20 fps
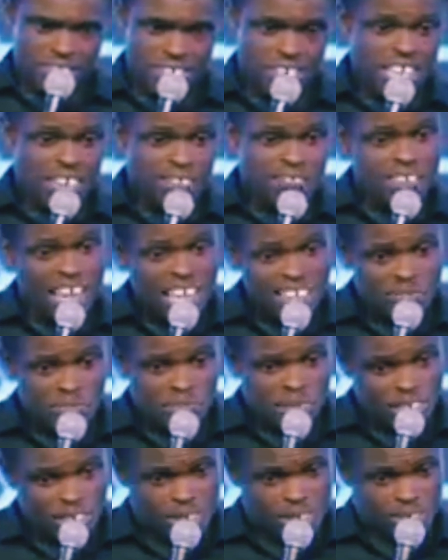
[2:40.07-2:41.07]
Only
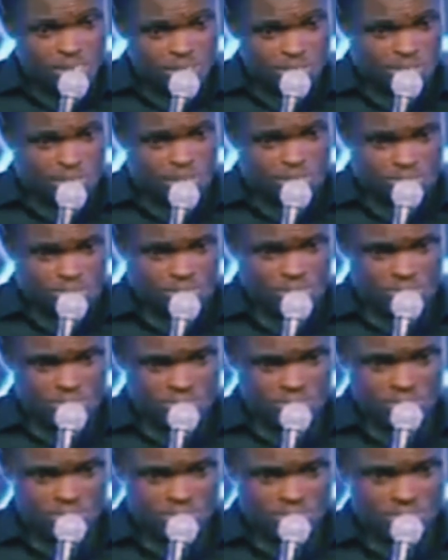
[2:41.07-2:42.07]
5 million, no.
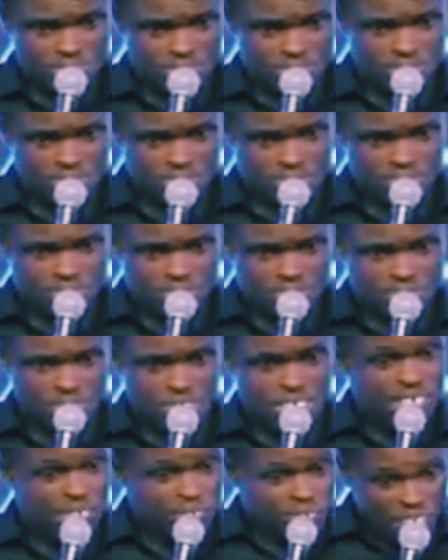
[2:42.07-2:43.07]

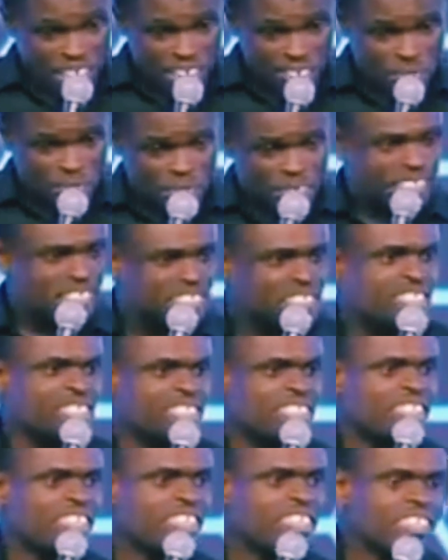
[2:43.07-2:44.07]
Only 5
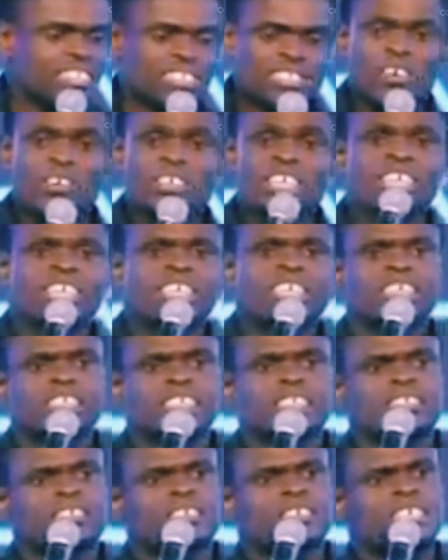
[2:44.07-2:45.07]
minutes.
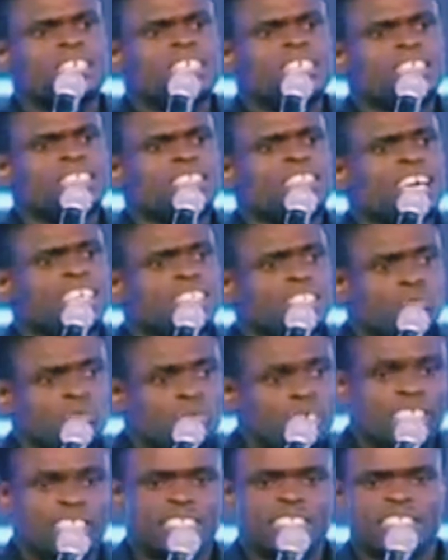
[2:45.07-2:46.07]
Only last
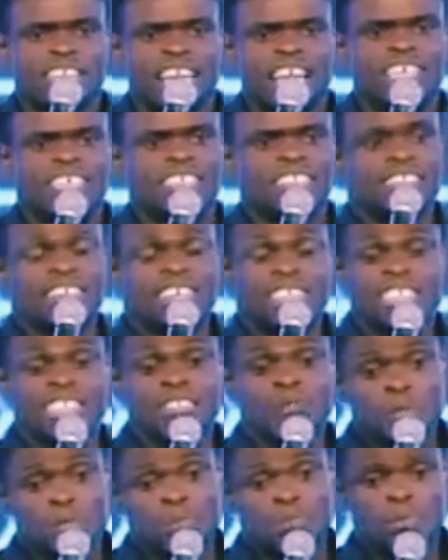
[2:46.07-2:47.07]
week, like
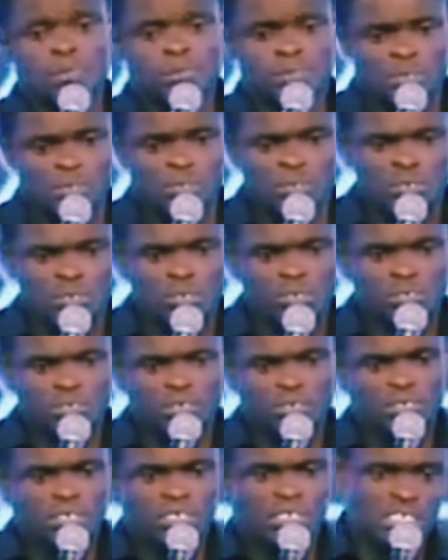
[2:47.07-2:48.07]
13 people
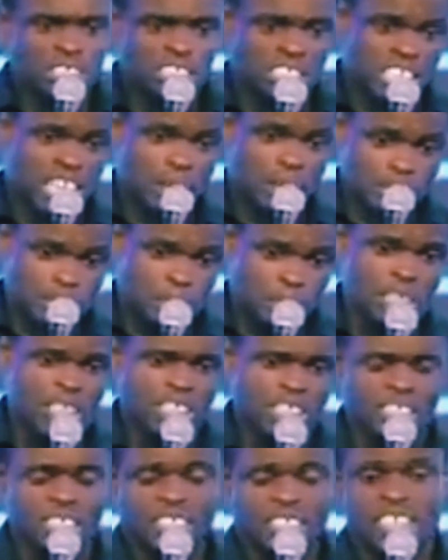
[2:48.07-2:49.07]
DM'd
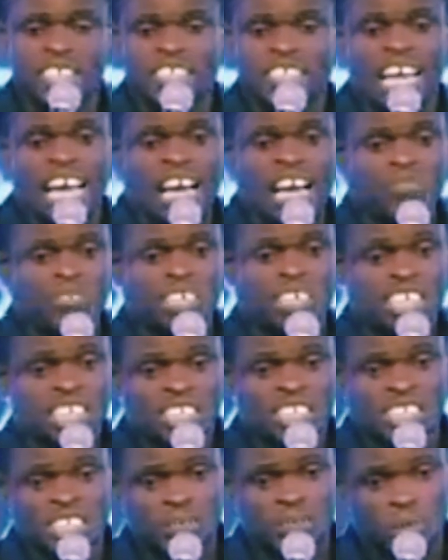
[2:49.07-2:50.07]
me. They said they have
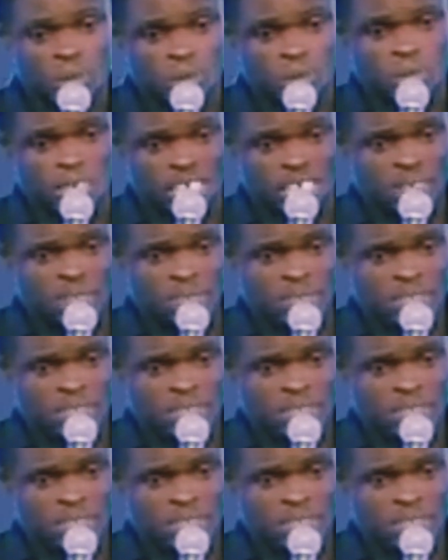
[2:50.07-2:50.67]
kidney problem.